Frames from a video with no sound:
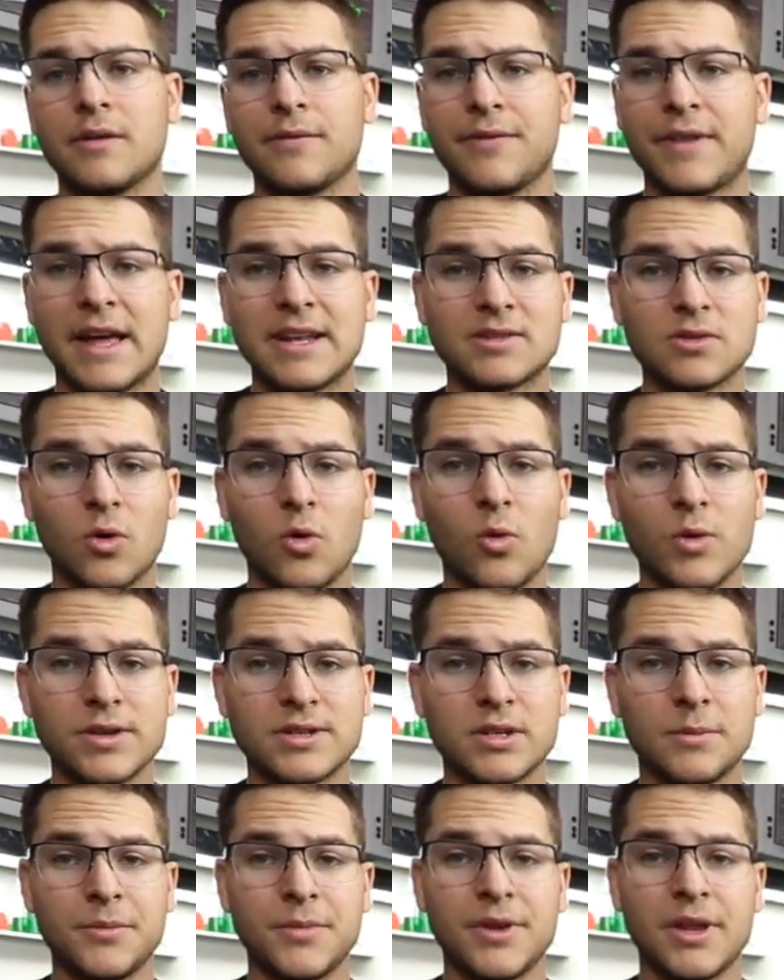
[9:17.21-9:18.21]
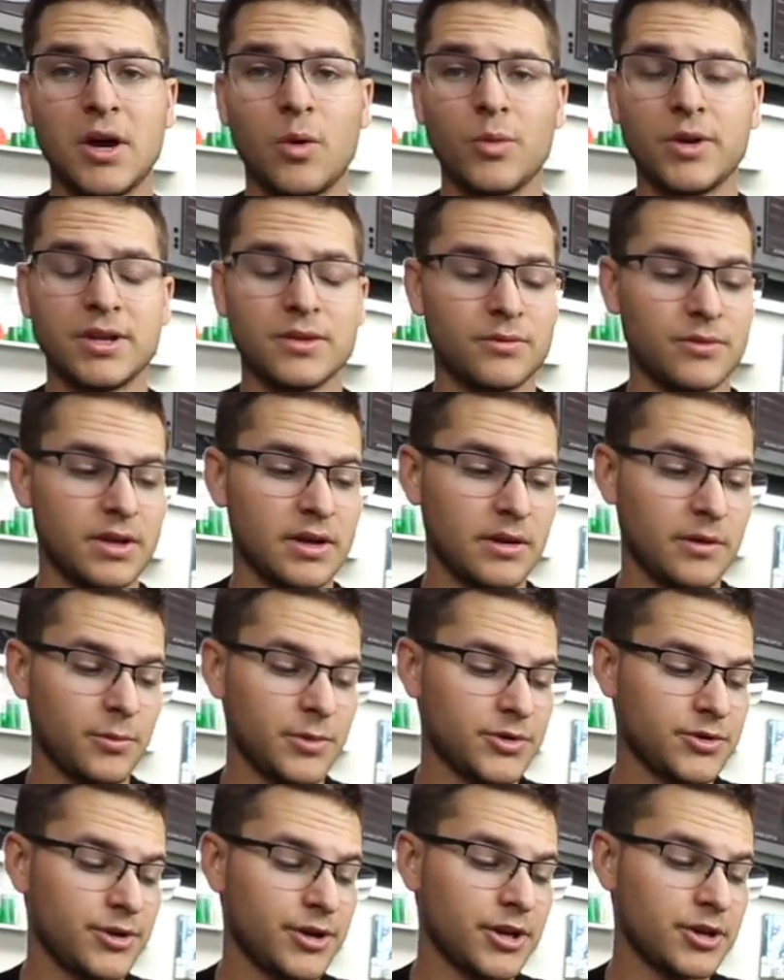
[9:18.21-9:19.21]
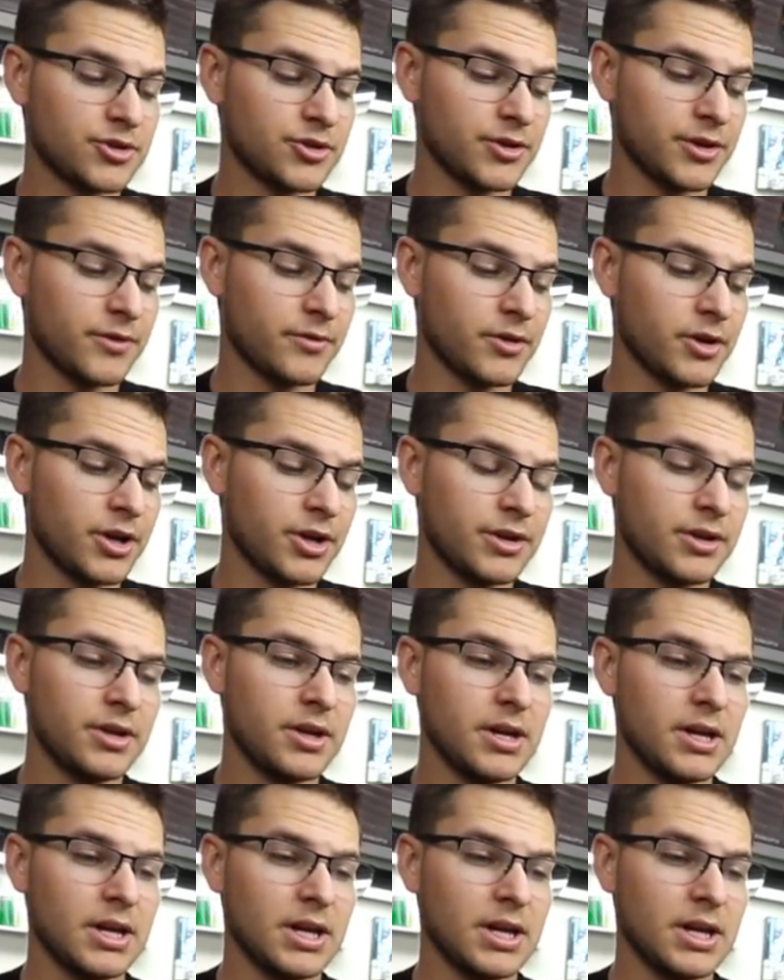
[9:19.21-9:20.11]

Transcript: That's always something that we traditionally run.